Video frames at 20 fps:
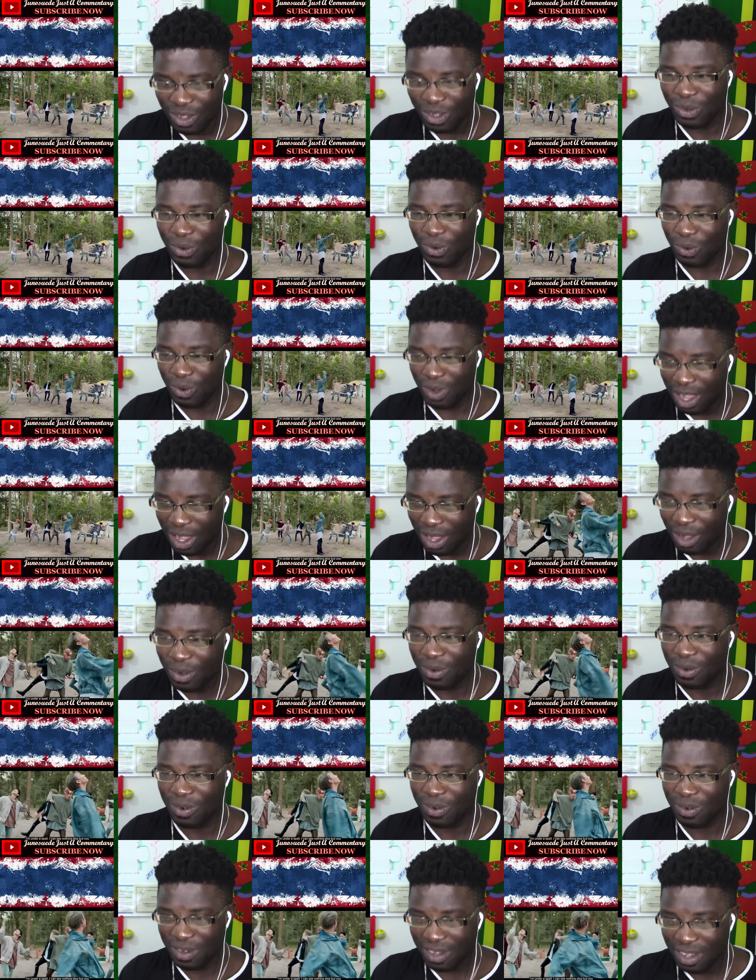
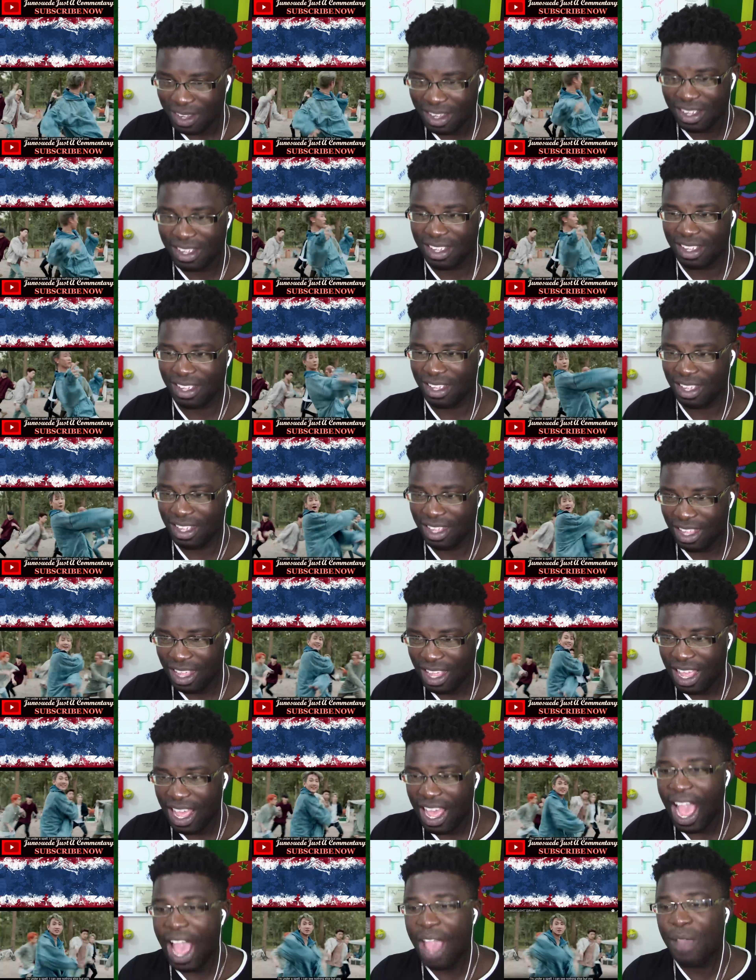Wow,
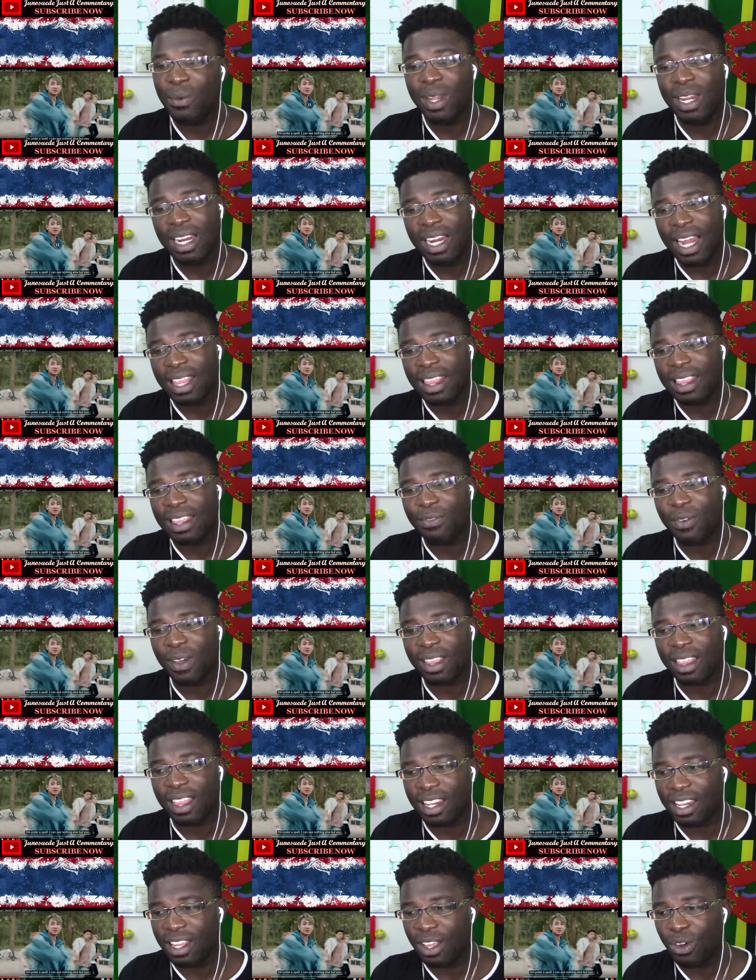I really like the fact
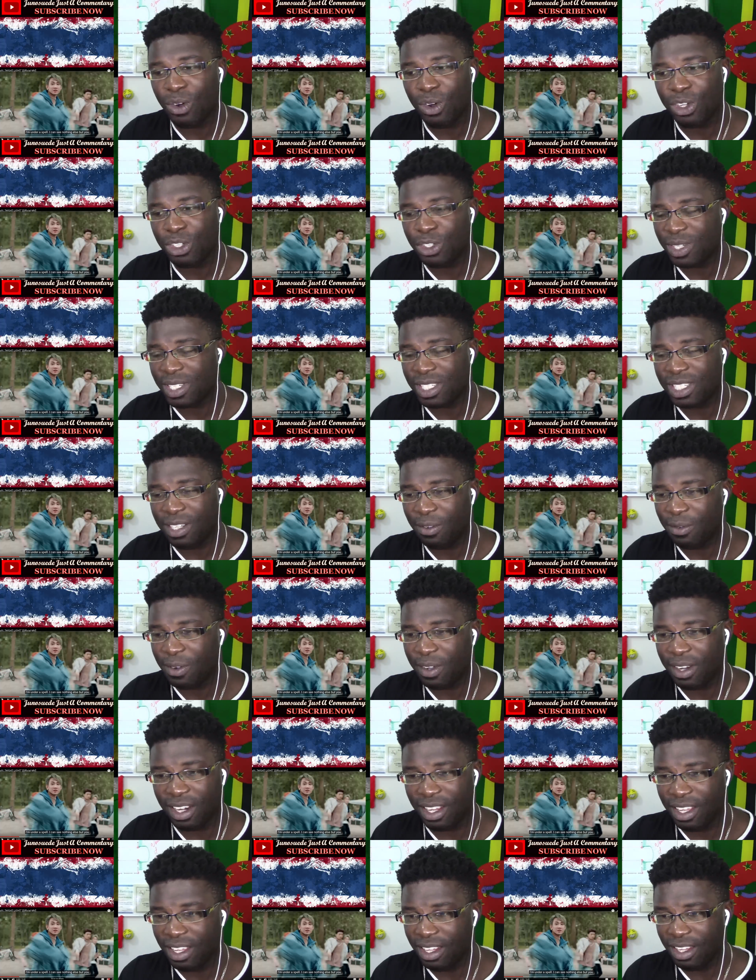that they're all dressed
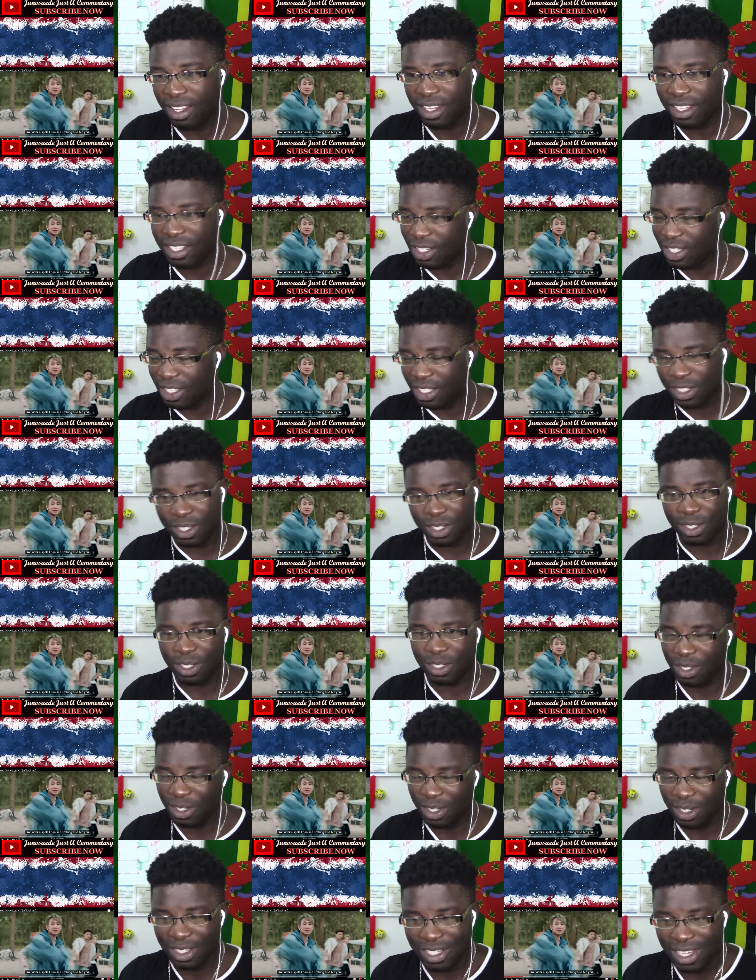differently.
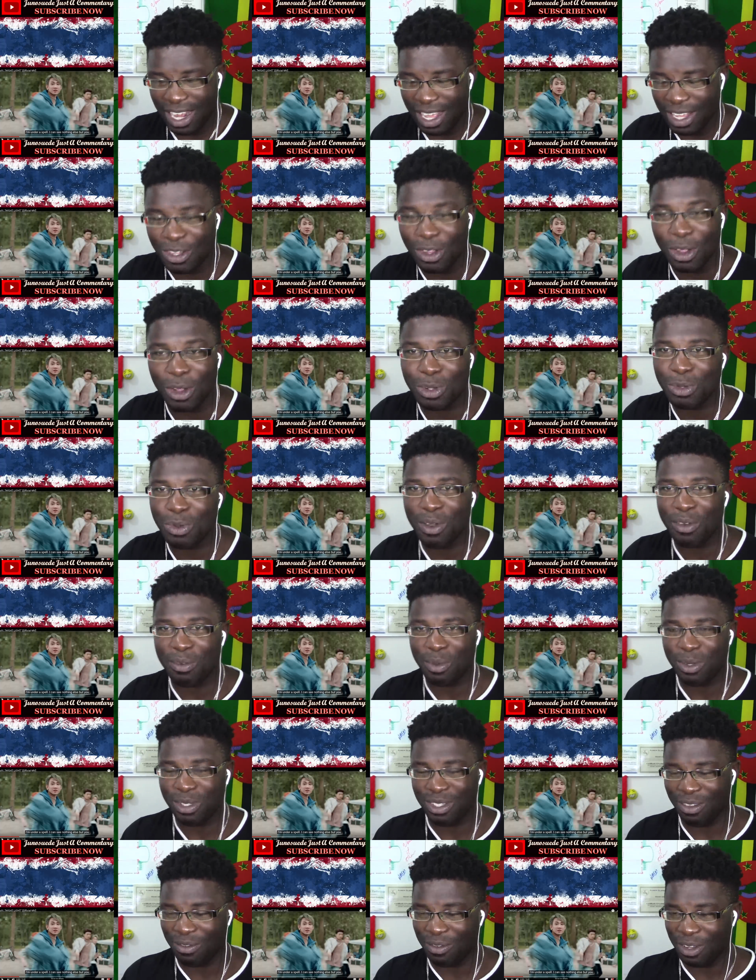It's like down to earth
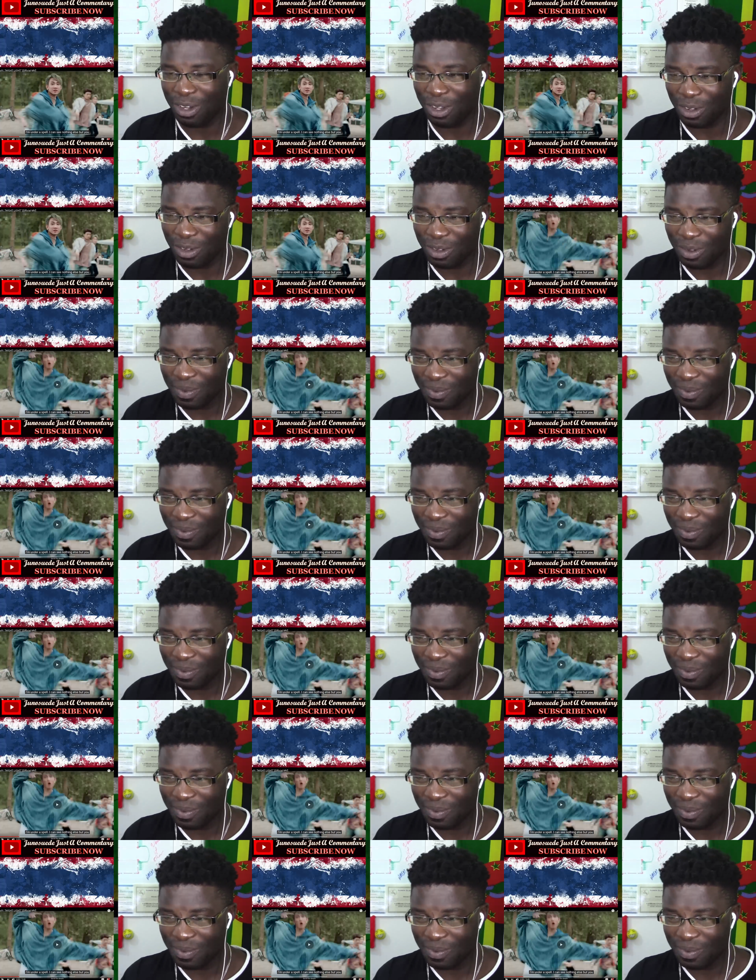music video.